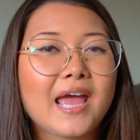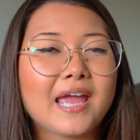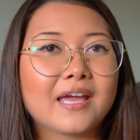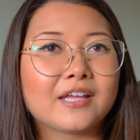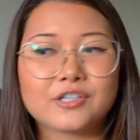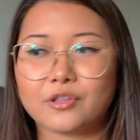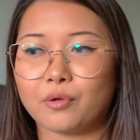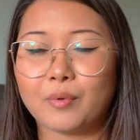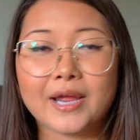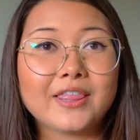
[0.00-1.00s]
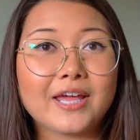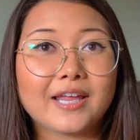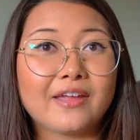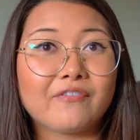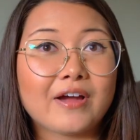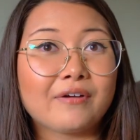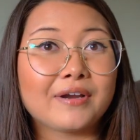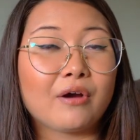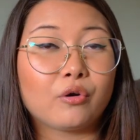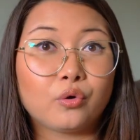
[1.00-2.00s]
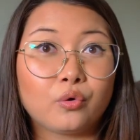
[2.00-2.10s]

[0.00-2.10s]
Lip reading: and the way that he found out